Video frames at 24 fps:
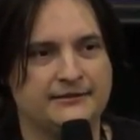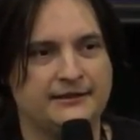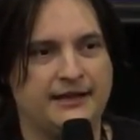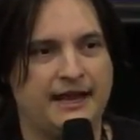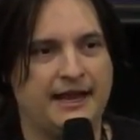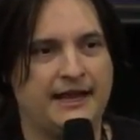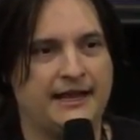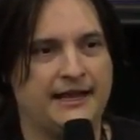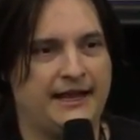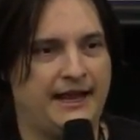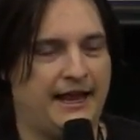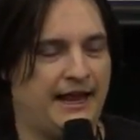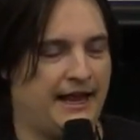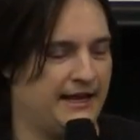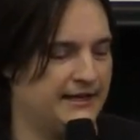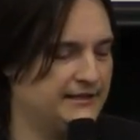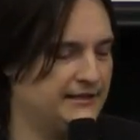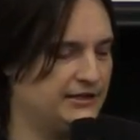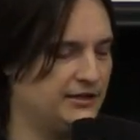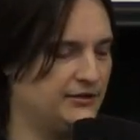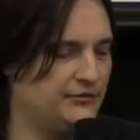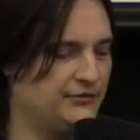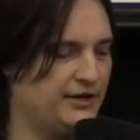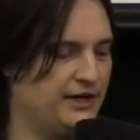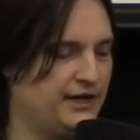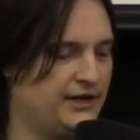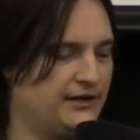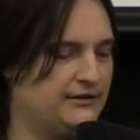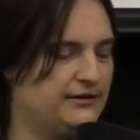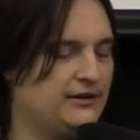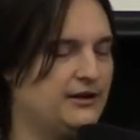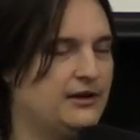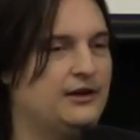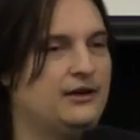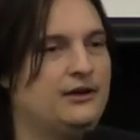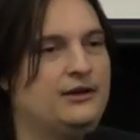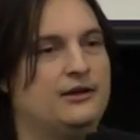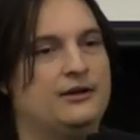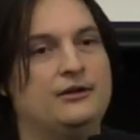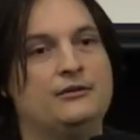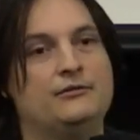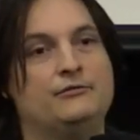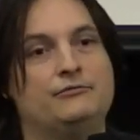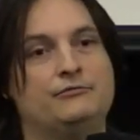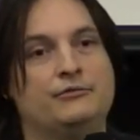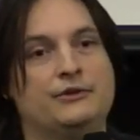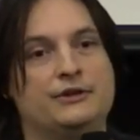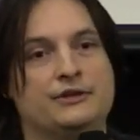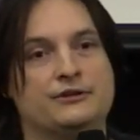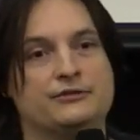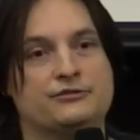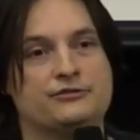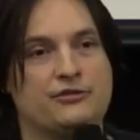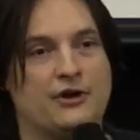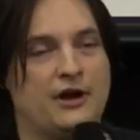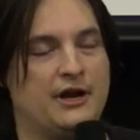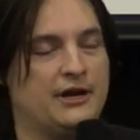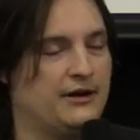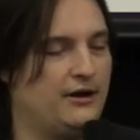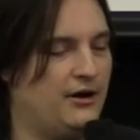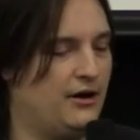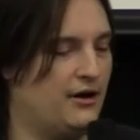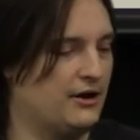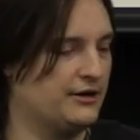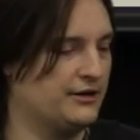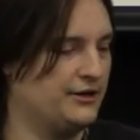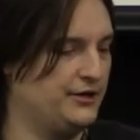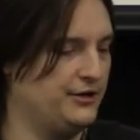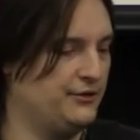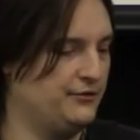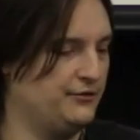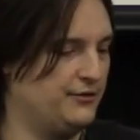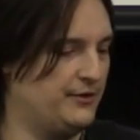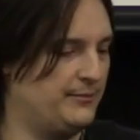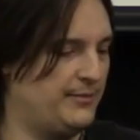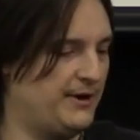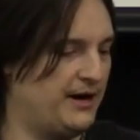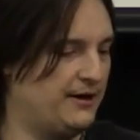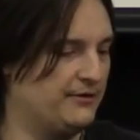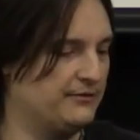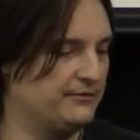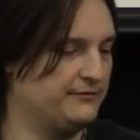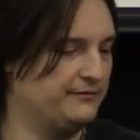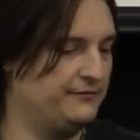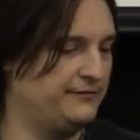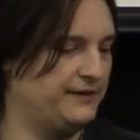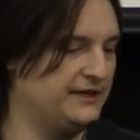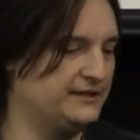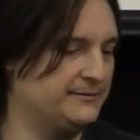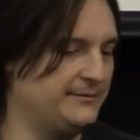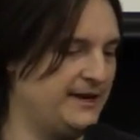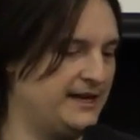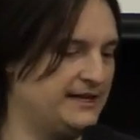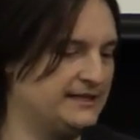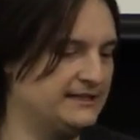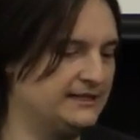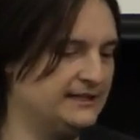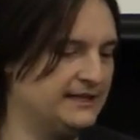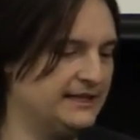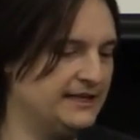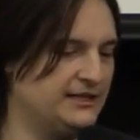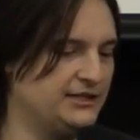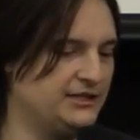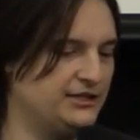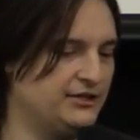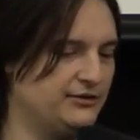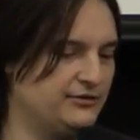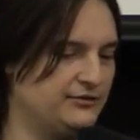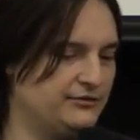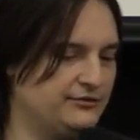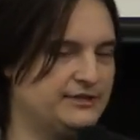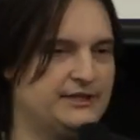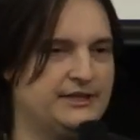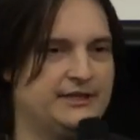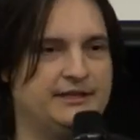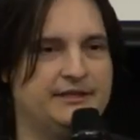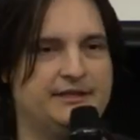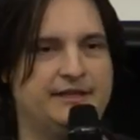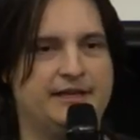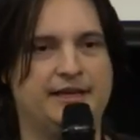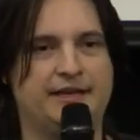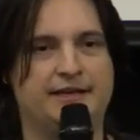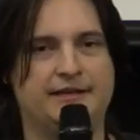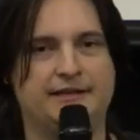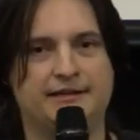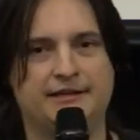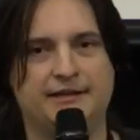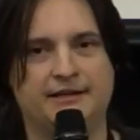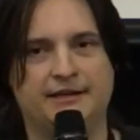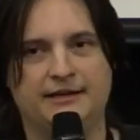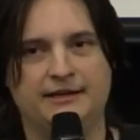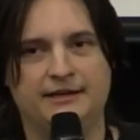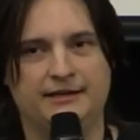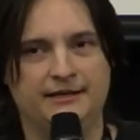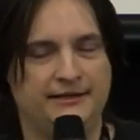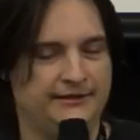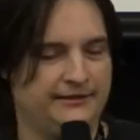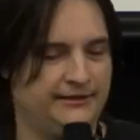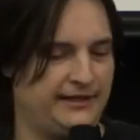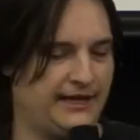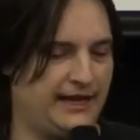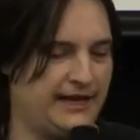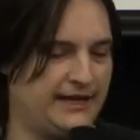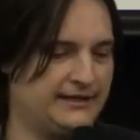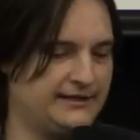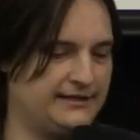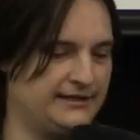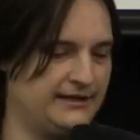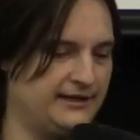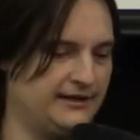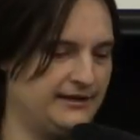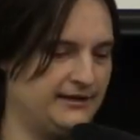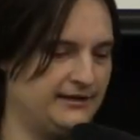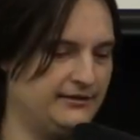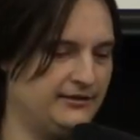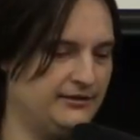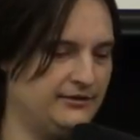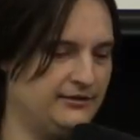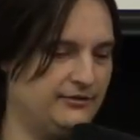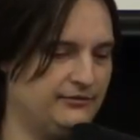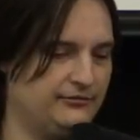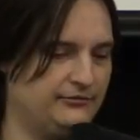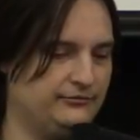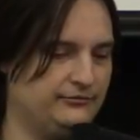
Okay, and so then when you're trying to argue about fundamental issues, then that uh,